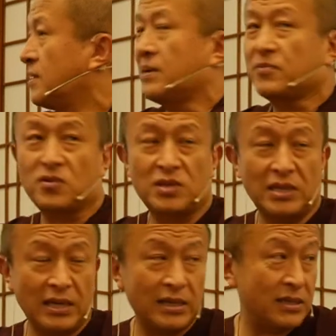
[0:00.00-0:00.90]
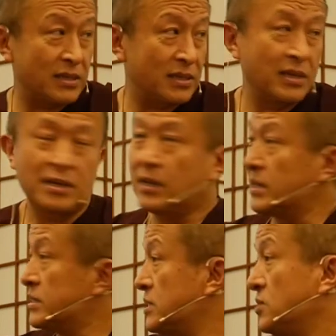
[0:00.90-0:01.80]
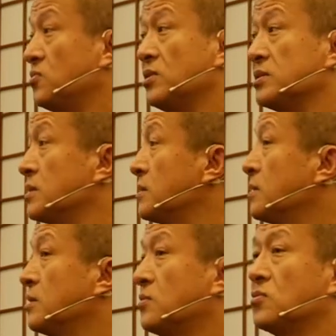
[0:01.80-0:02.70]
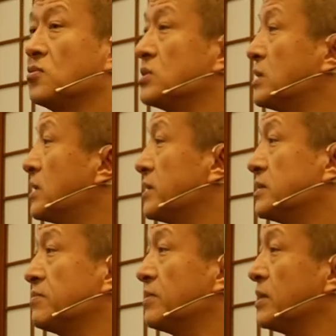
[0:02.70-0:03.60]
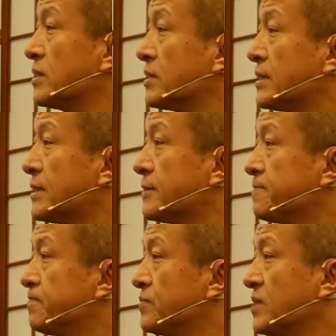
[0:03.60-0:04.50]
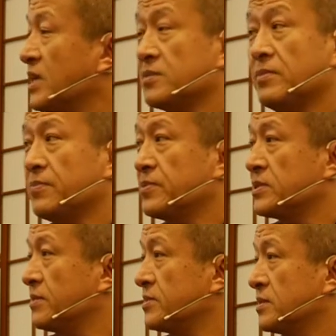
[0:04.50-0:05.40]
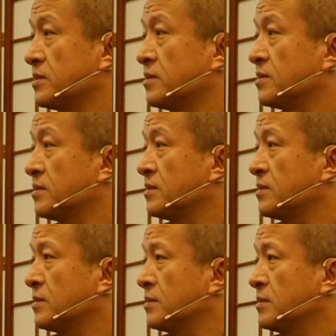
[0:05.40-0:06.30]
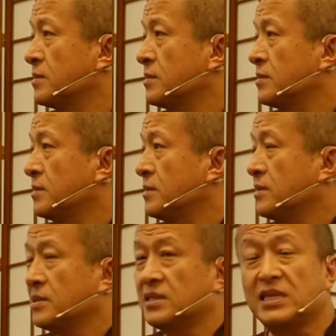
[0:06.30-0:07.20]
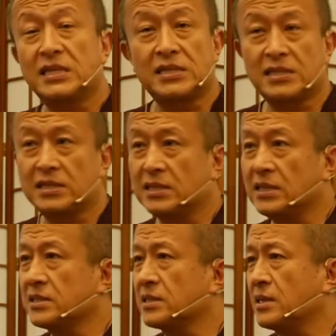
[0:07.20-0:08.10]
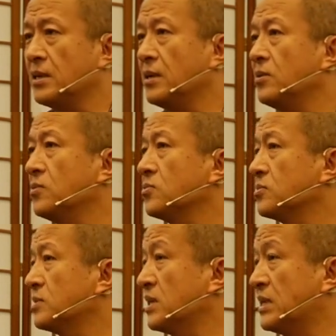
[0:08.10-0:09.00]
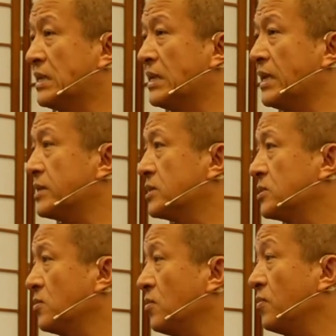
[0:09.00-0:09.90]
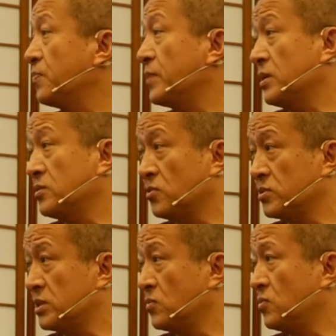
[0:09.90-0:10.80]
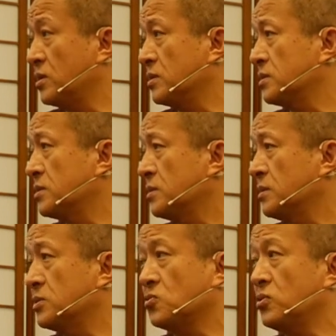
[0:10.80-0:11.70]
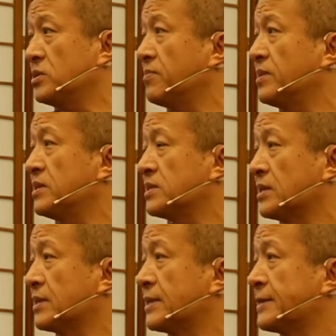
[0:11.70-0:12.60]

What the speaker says: I'm not enlightened, I see you as a not enlightened being. That's my perception. And this is how the net of paradoxy works. It's quite amazing.